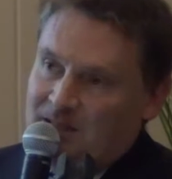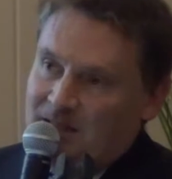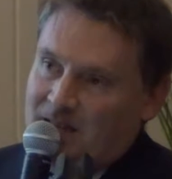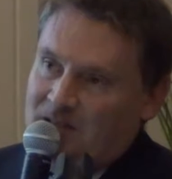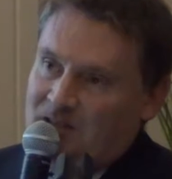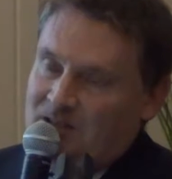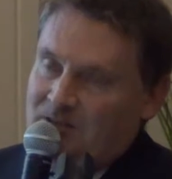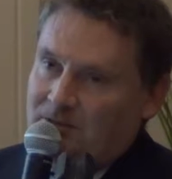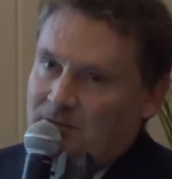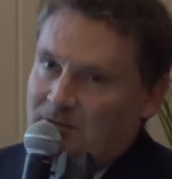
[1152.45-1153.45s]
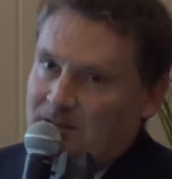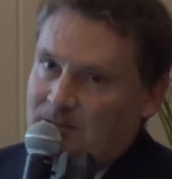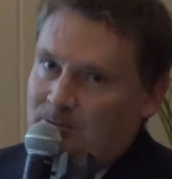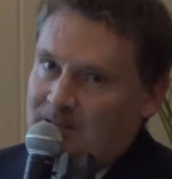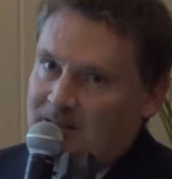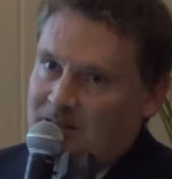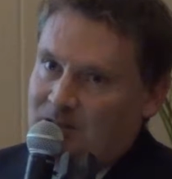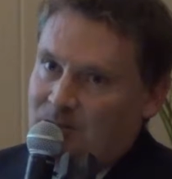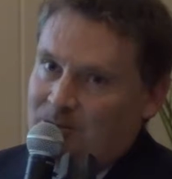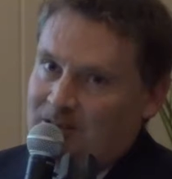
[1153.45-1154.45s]
actions of the Fed with their
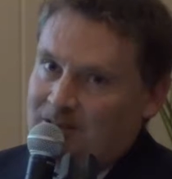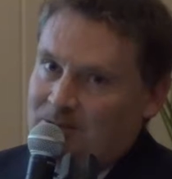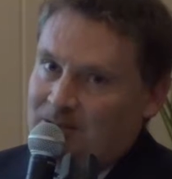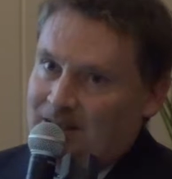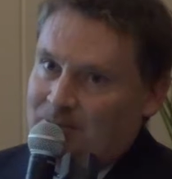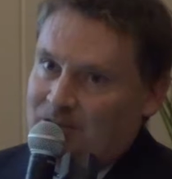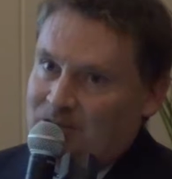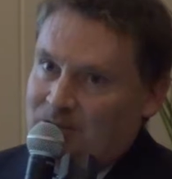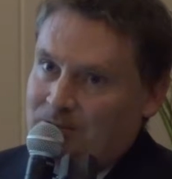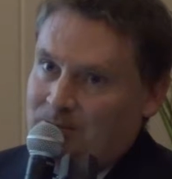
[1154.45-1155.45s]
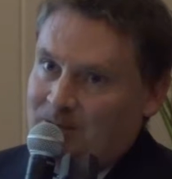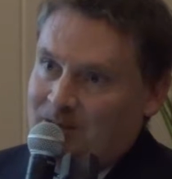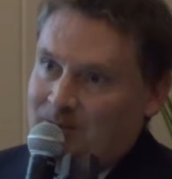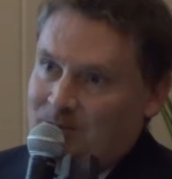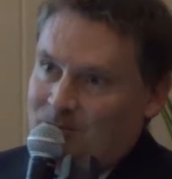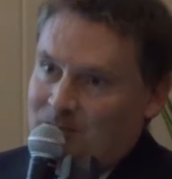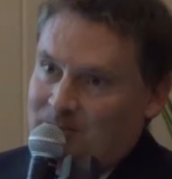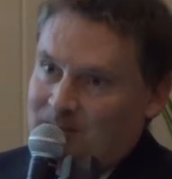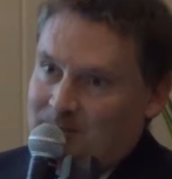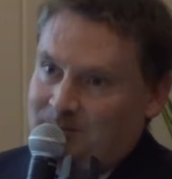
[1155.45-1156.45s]
QE and all that which sort of
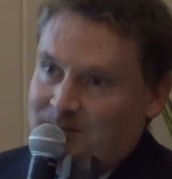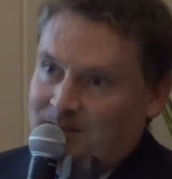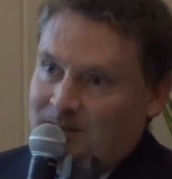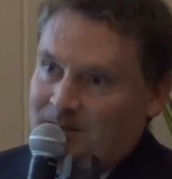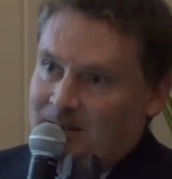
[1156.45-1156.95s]
propped up the